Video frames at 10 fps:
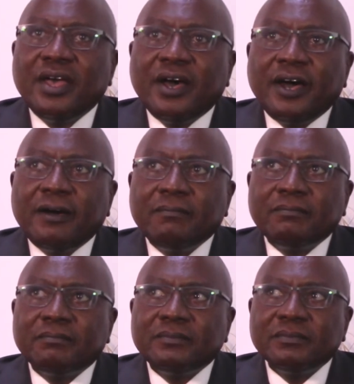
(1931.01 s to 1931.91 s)

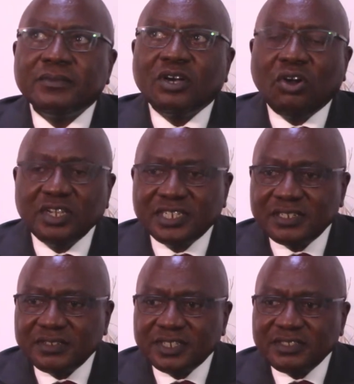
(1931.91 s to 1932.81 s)

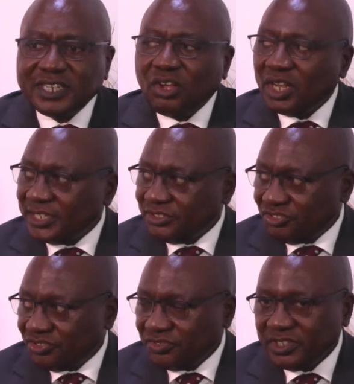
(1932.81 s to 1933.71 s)
Content is the
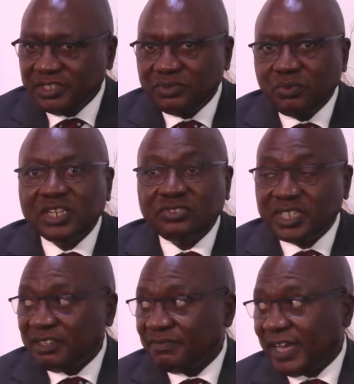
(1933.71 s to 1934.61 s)
knowledge that we want to
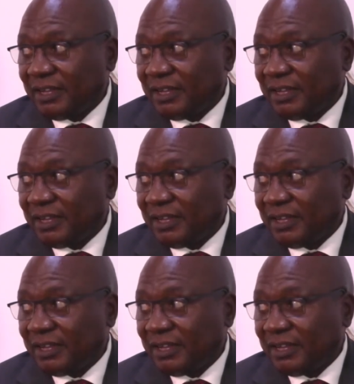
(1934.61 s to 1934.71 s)
deliver.